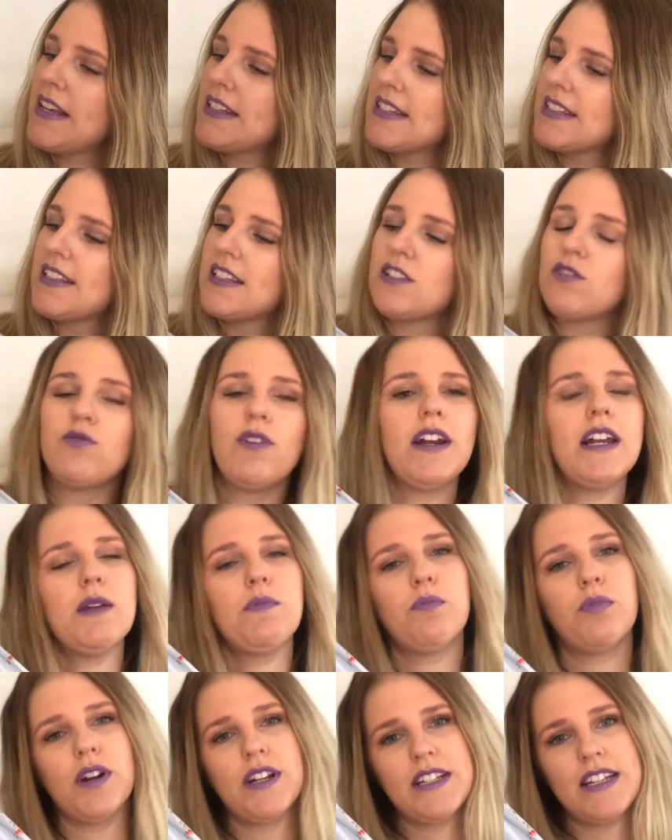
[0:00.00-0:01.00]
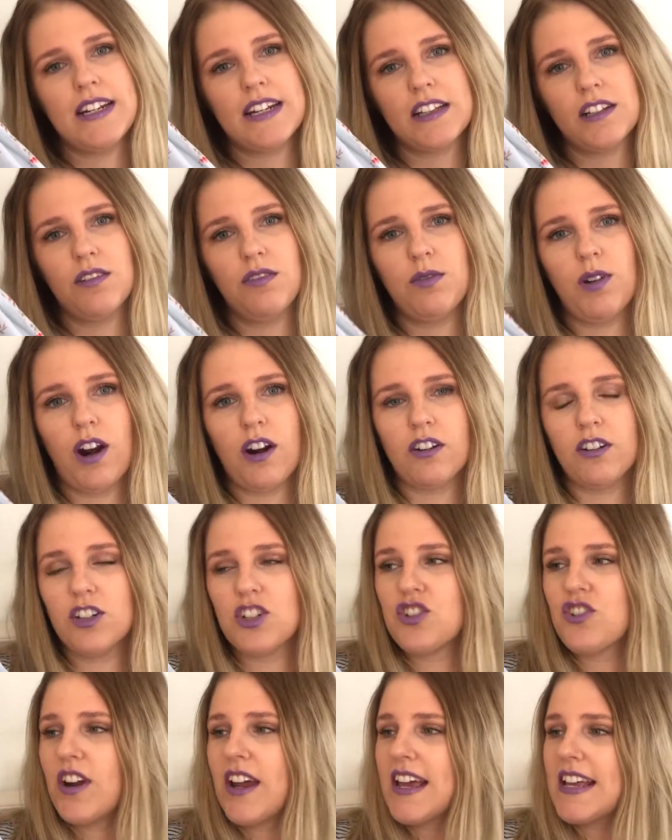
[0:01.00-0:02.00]
piece is this really pretty little
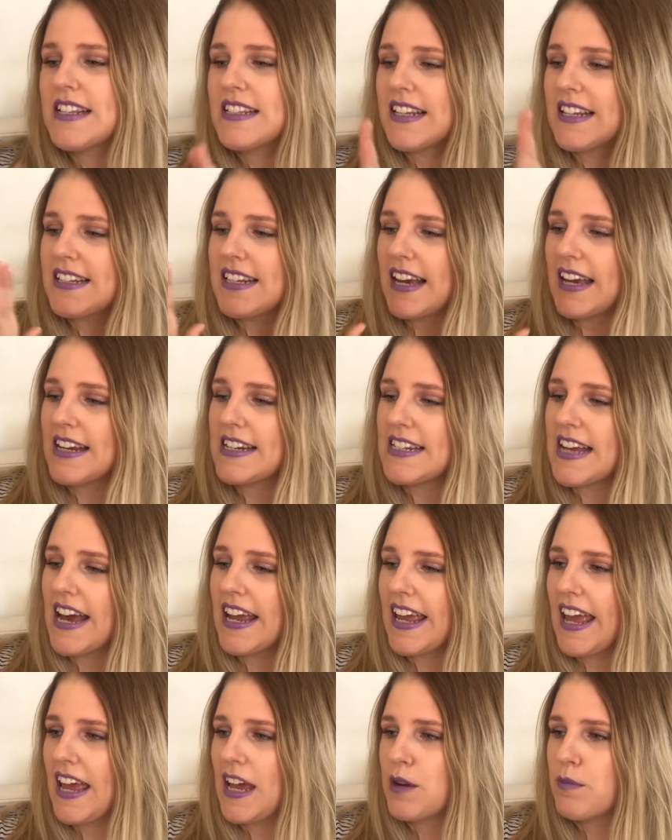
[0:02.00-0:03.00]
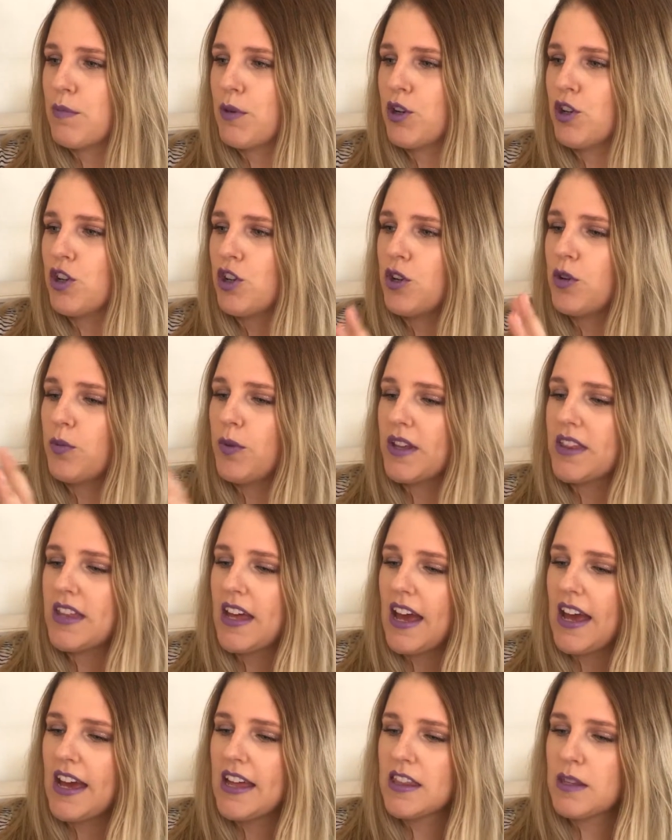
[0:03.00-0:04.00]
floral dress. It's like a duck egg blue with
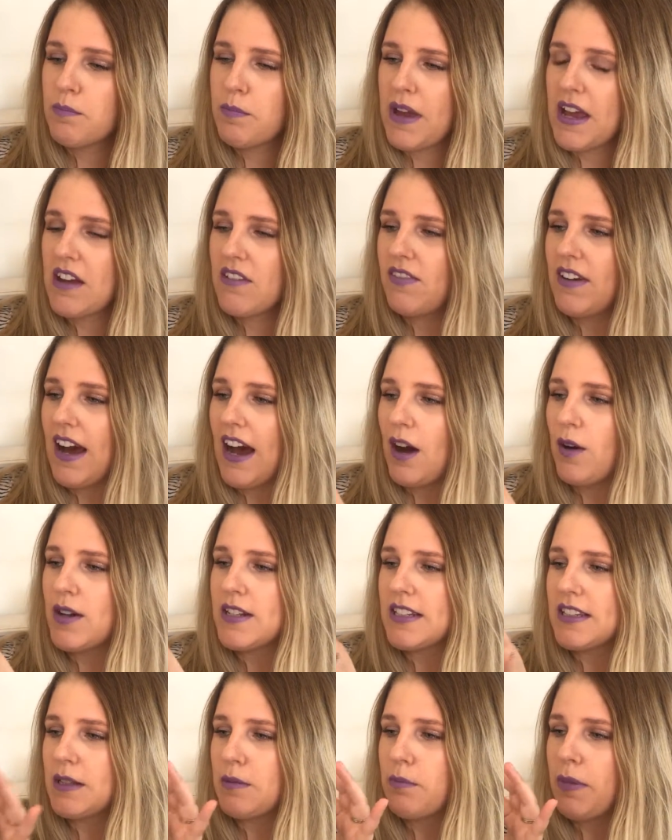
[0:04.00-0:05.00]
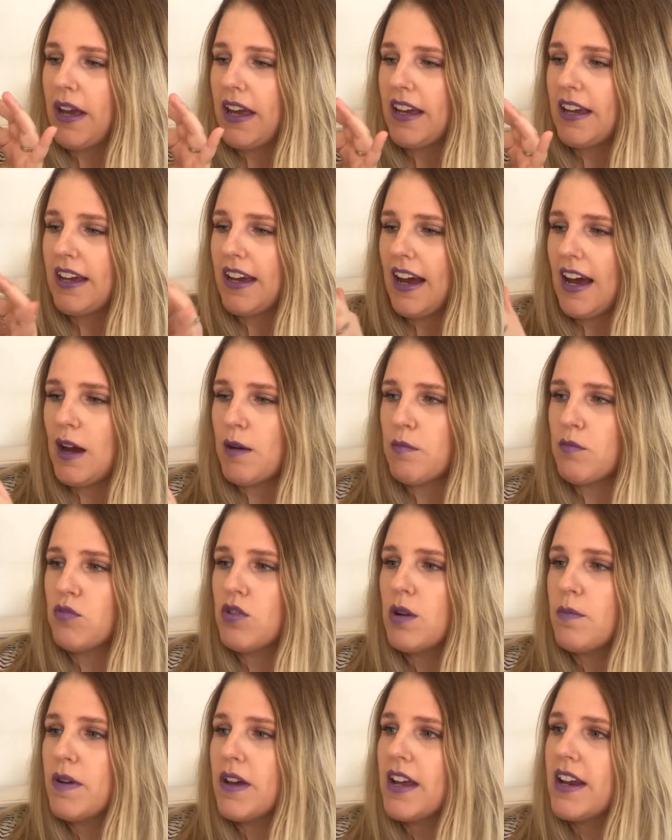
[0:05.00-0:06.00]
the pink flowers and the pink
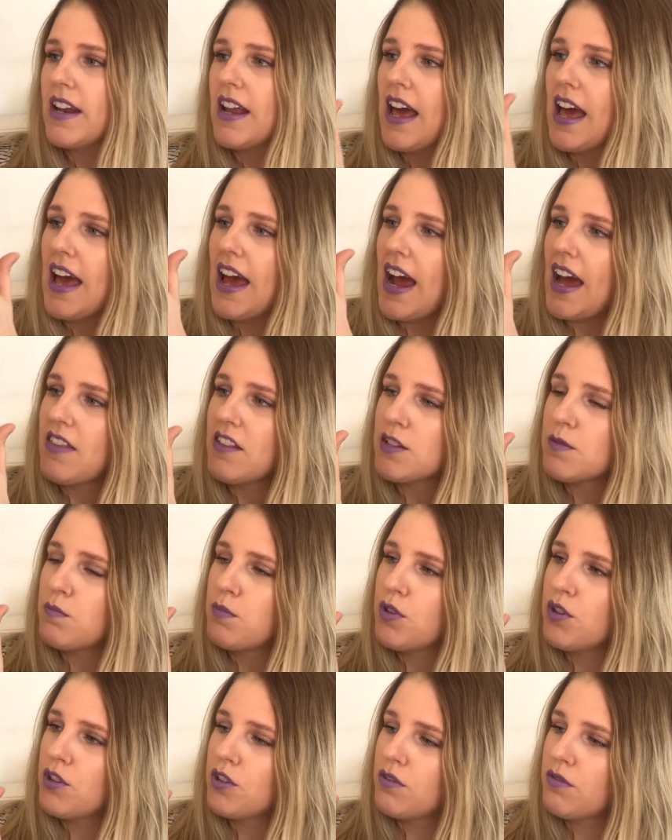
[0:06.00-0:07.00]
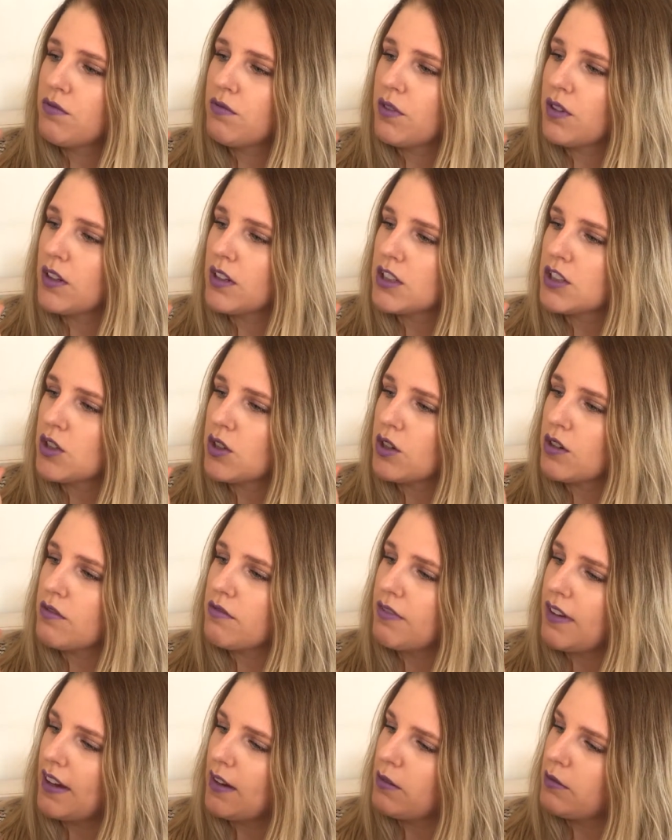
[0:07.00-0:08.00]
ribbon, and this beautiful sort of,
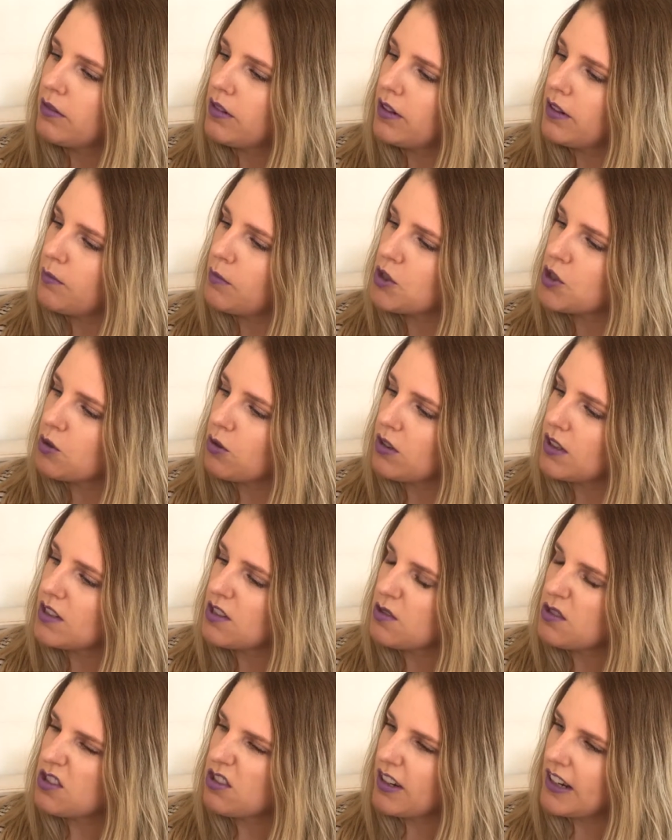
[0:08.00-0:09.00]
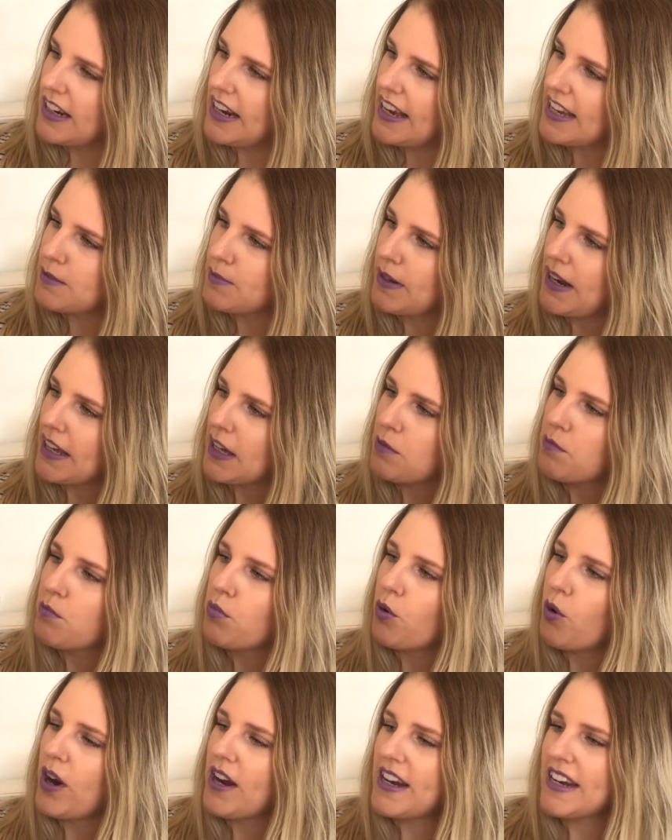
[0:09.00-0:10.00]
what you call it, it's not lace, but like
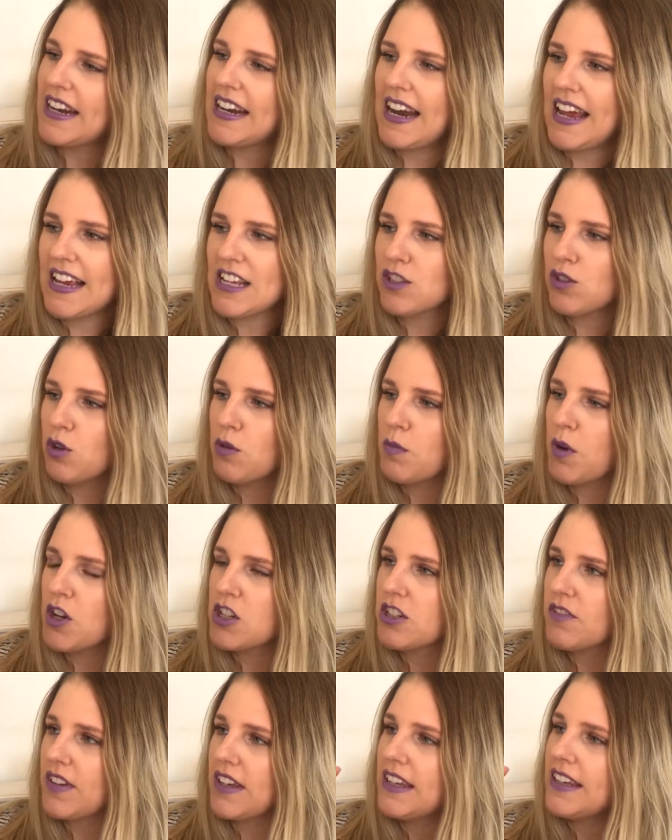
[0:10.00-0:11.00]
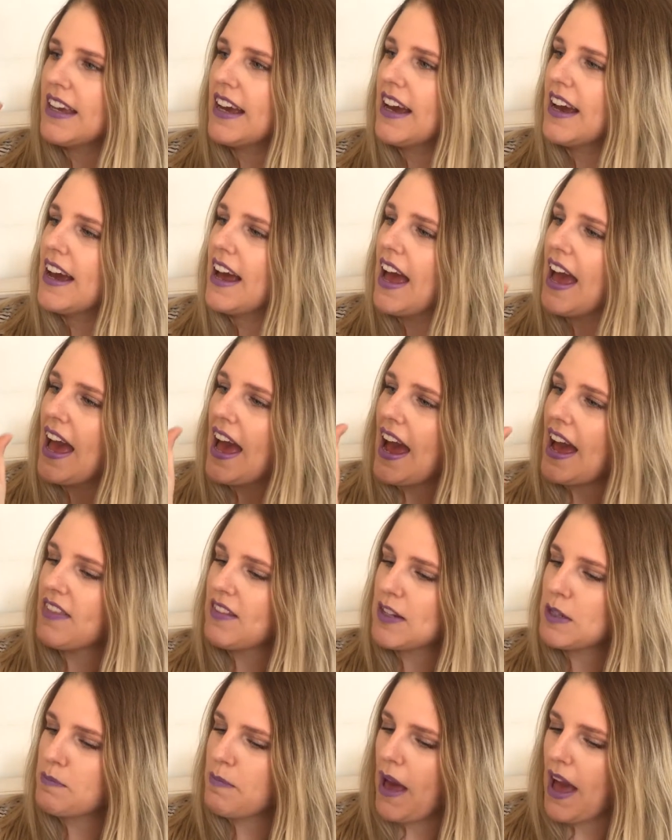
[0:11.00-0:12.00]
embroidered lace almost over here,
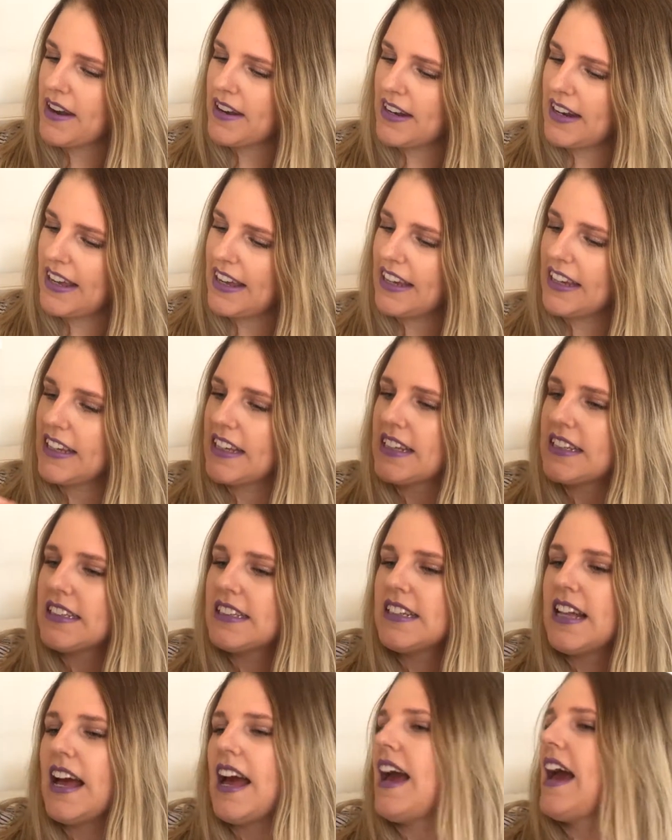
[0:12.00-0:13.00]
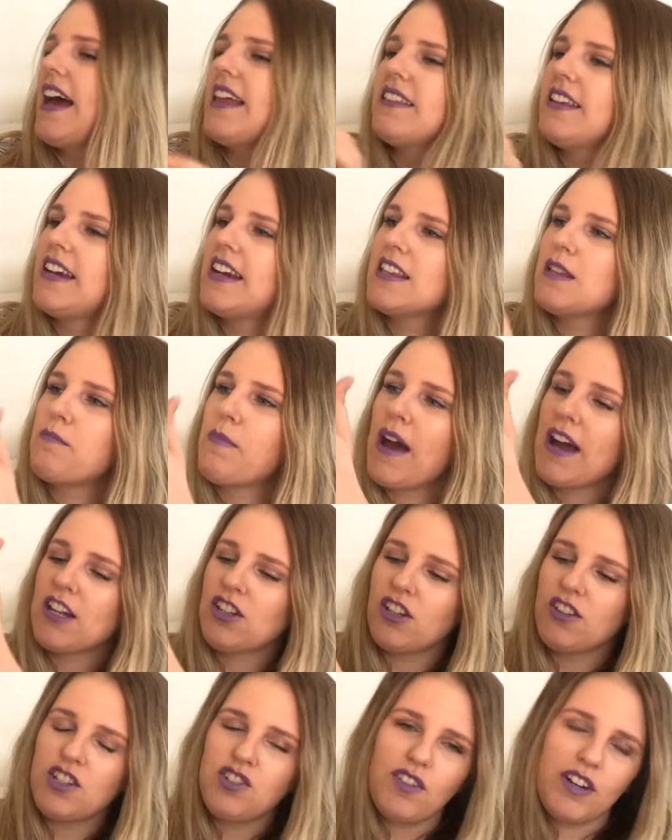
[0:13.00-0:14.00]
and this paneling, and then at the back
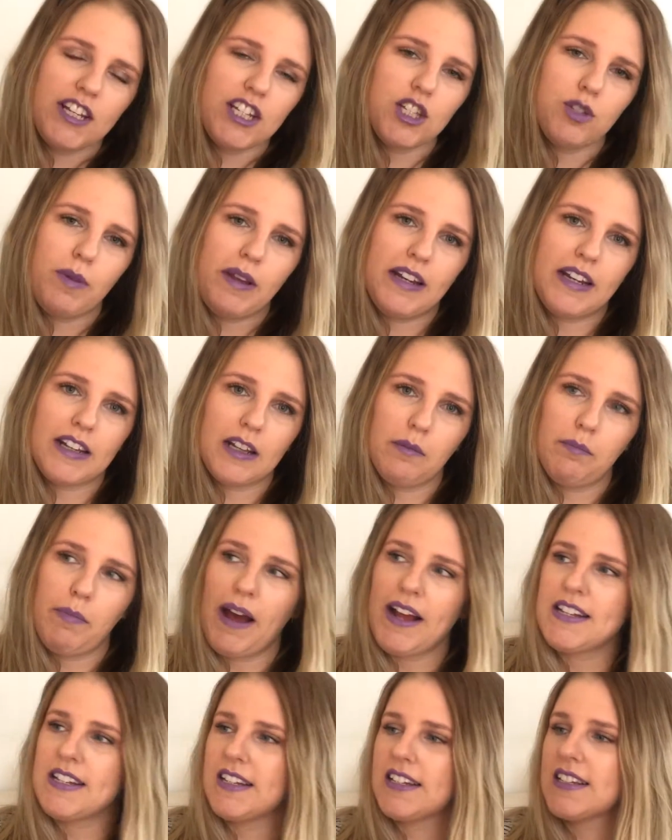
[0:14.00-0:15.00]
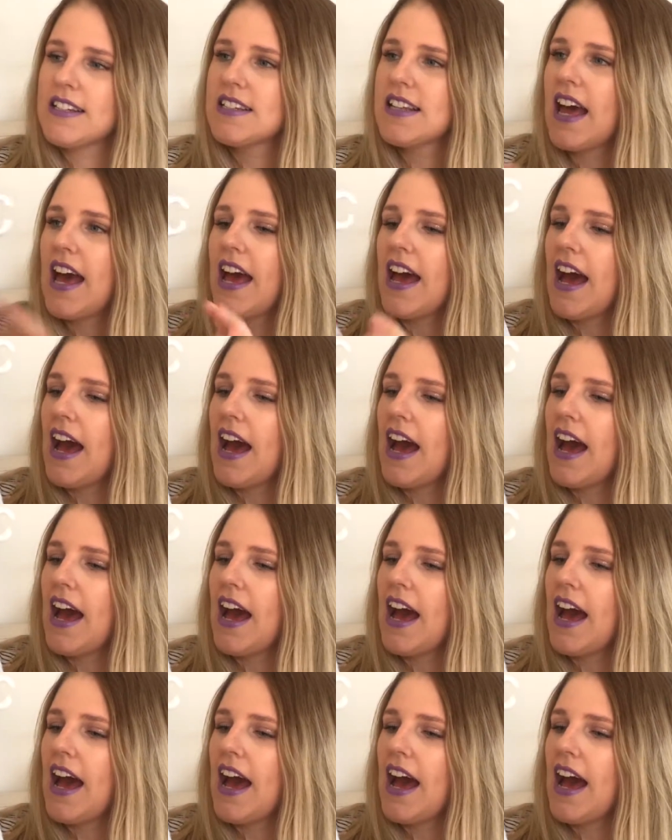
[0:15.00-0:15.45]
it's got these really sweet little buttons.